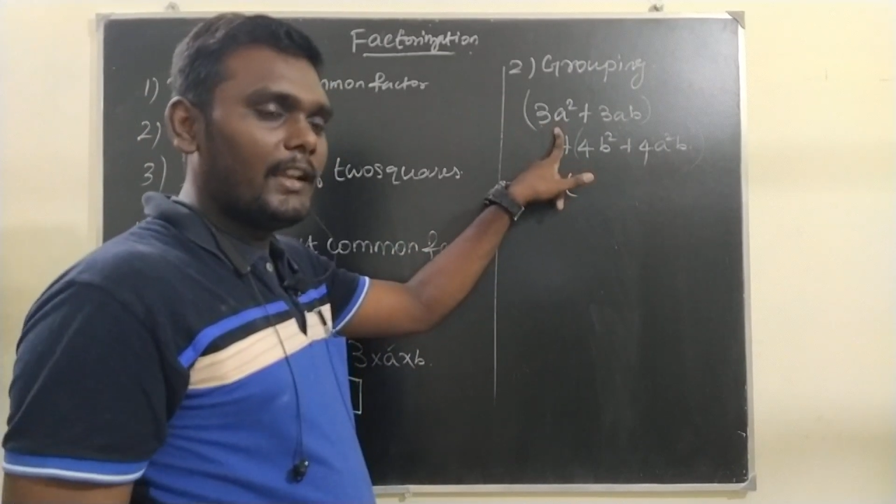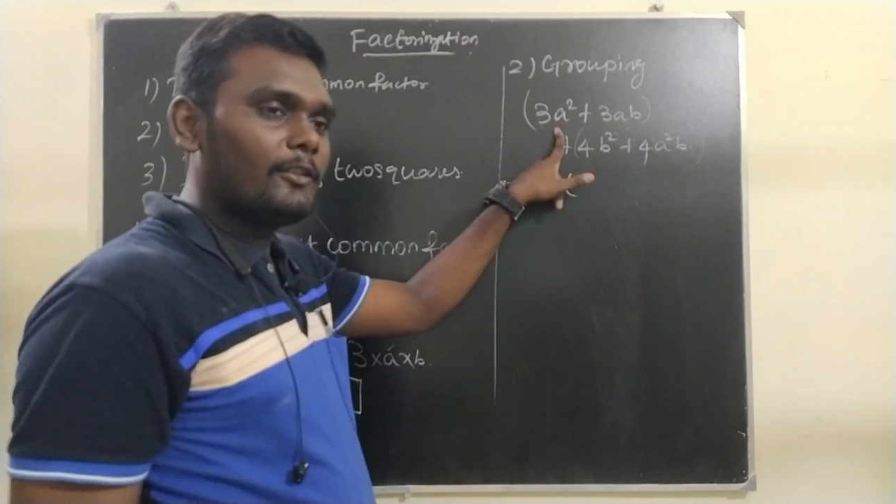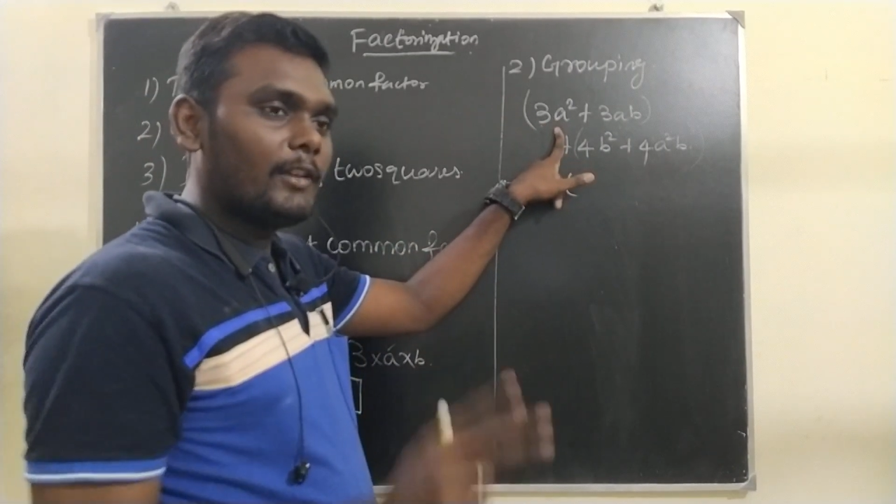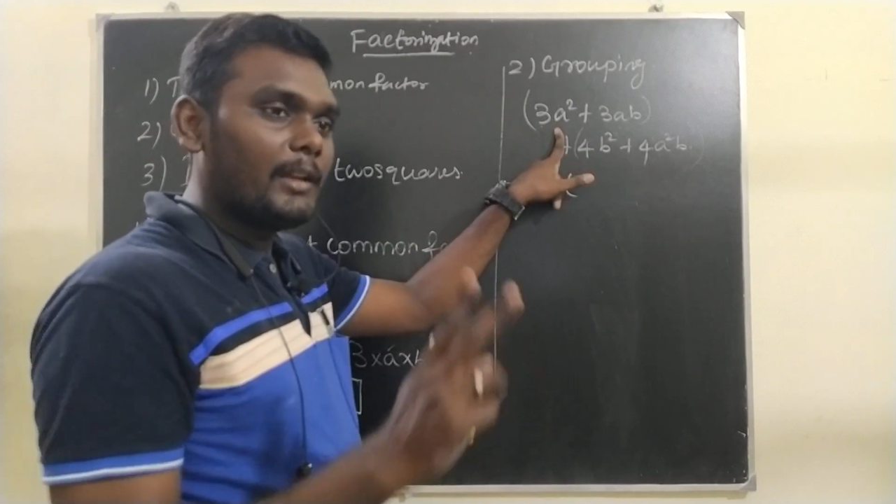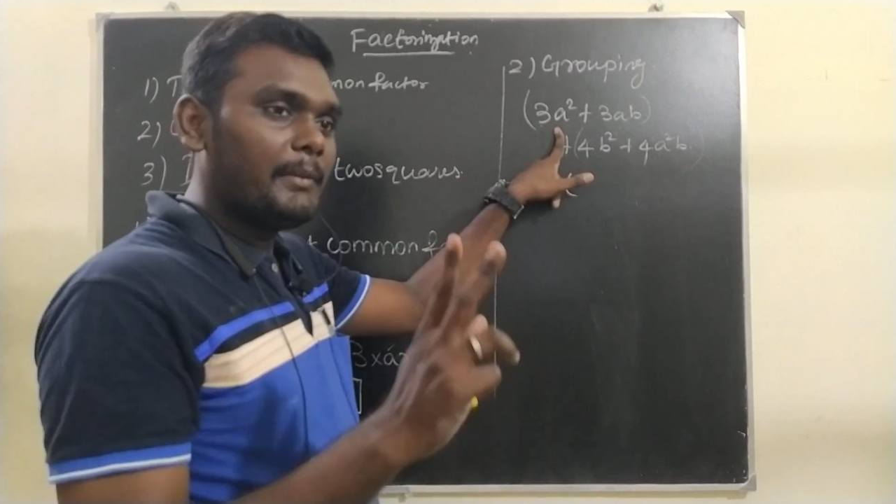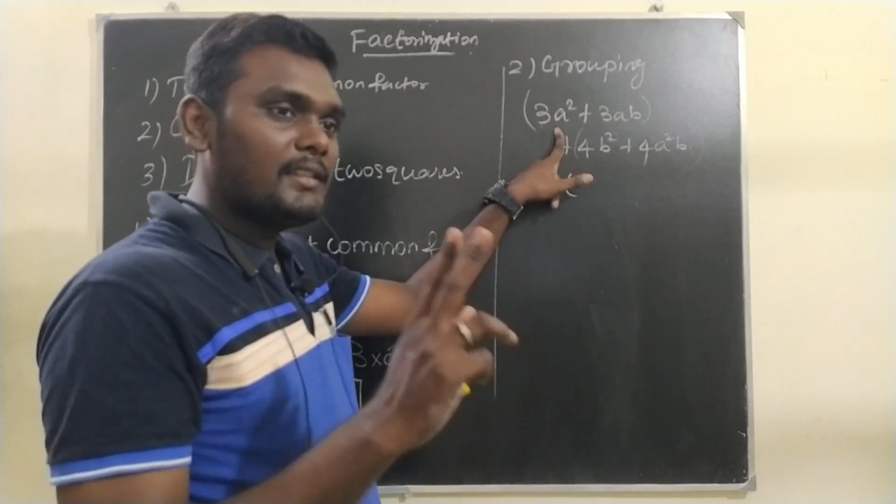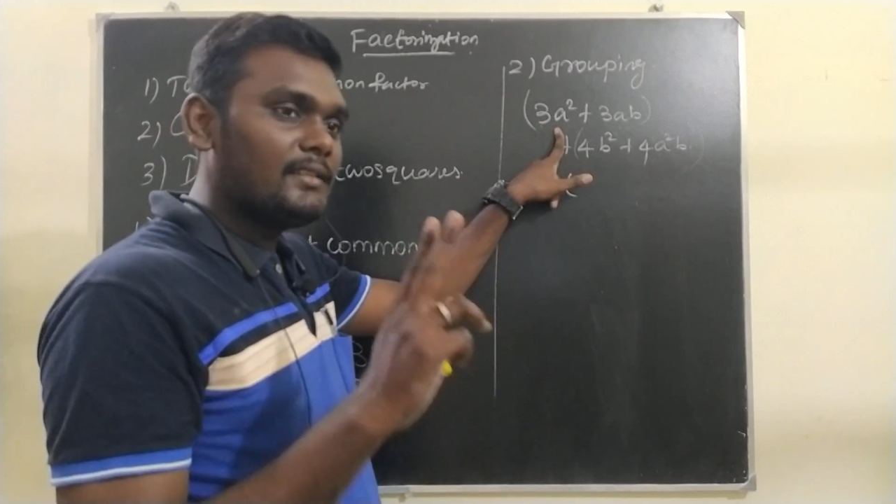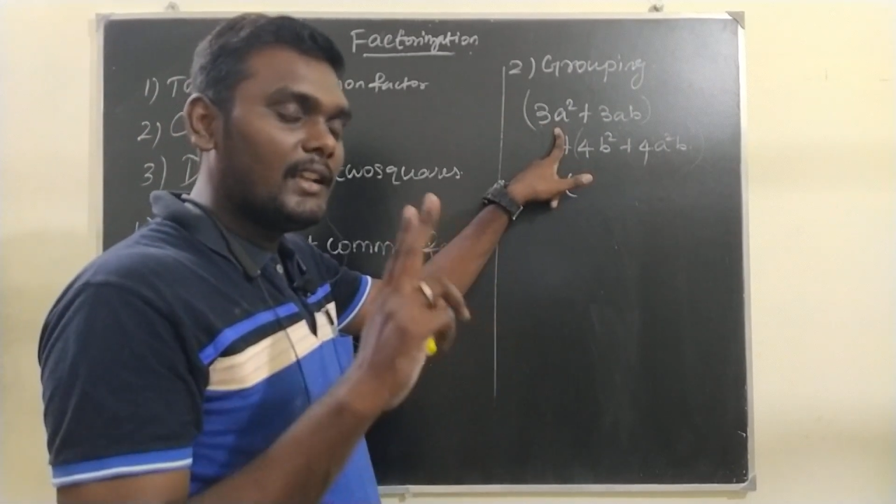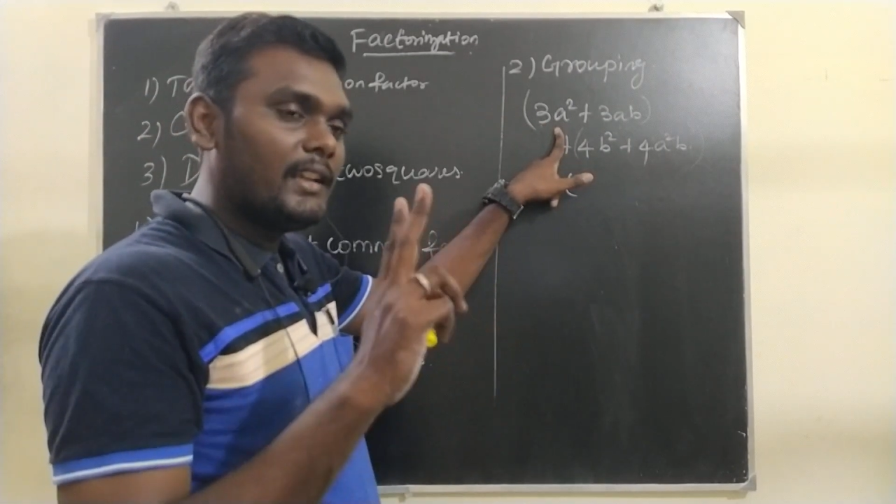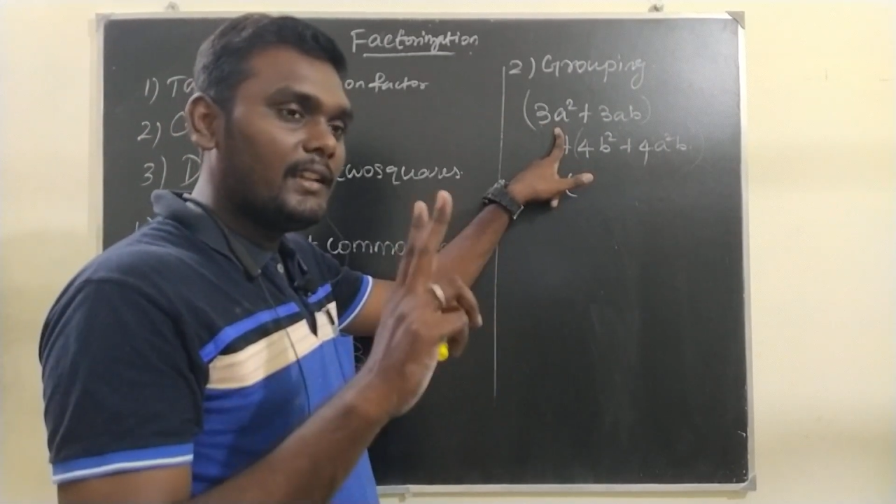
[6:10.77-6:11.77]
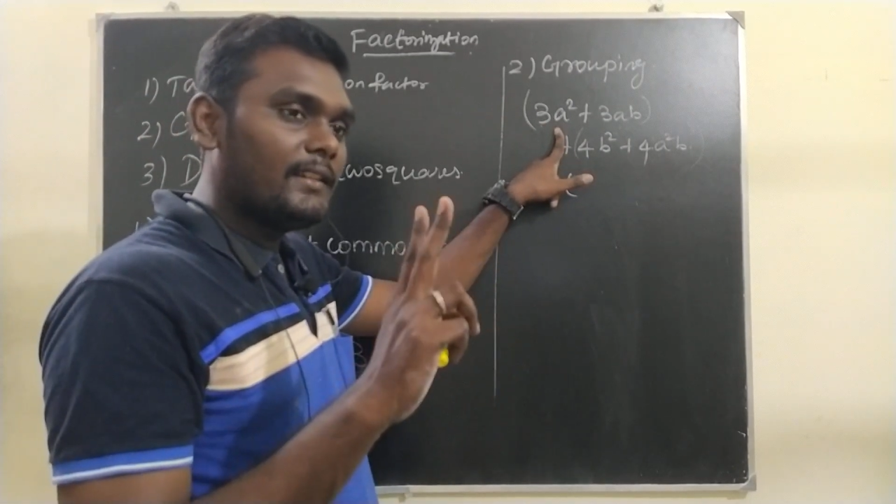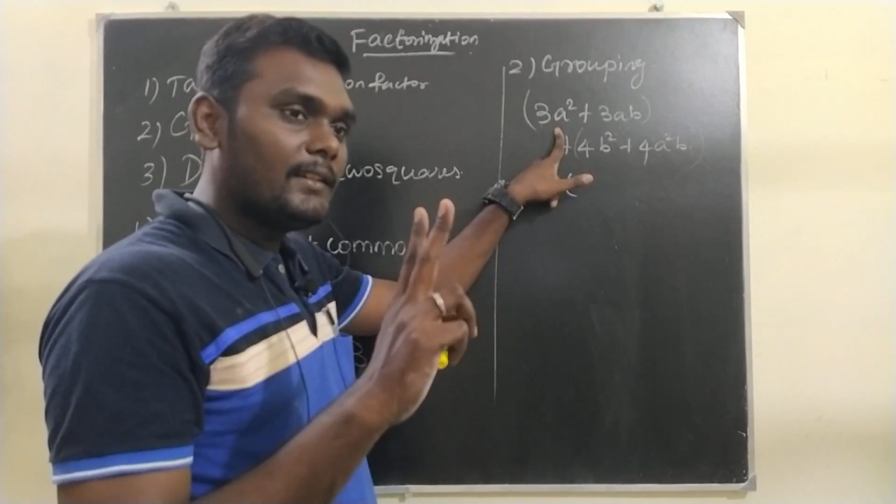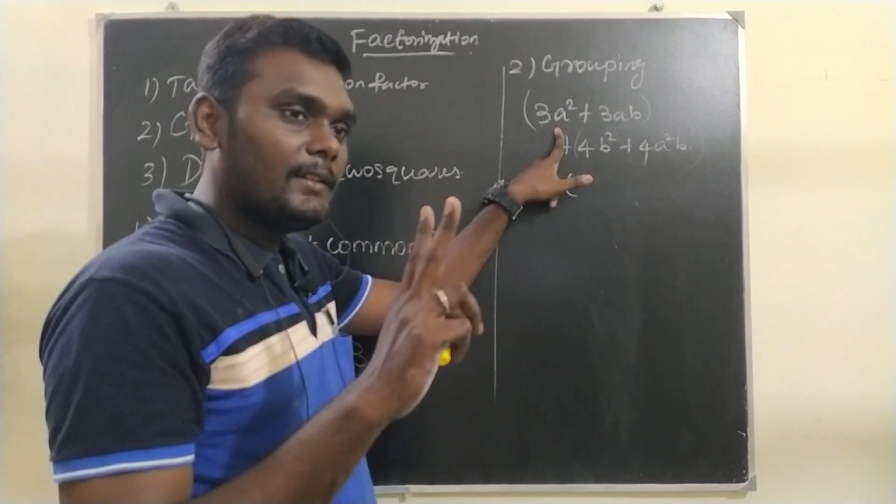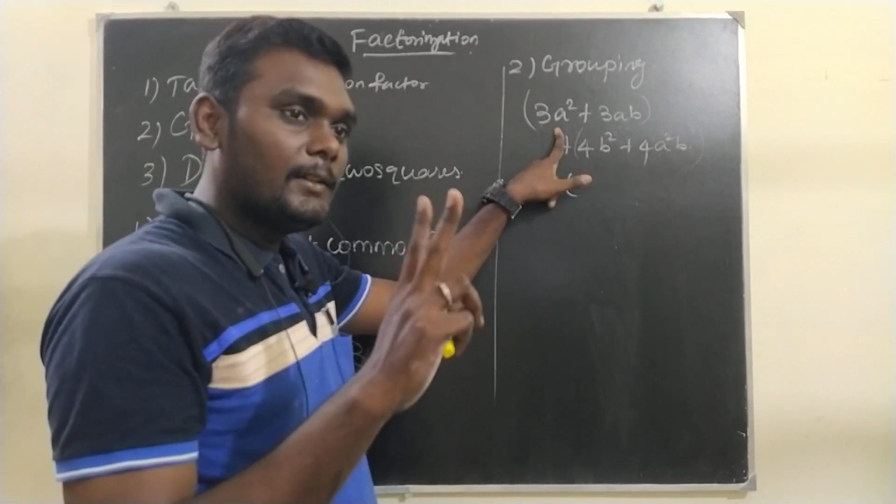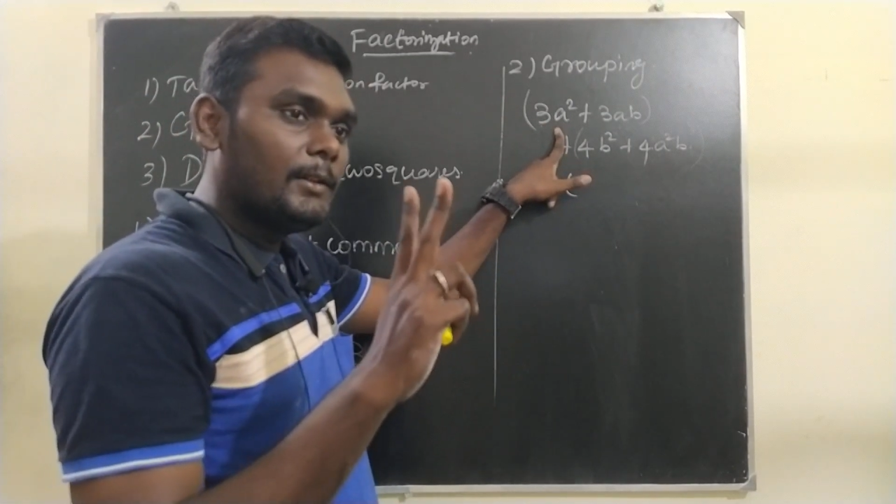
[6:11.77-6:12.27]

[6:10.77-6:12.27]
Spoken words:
A square means there is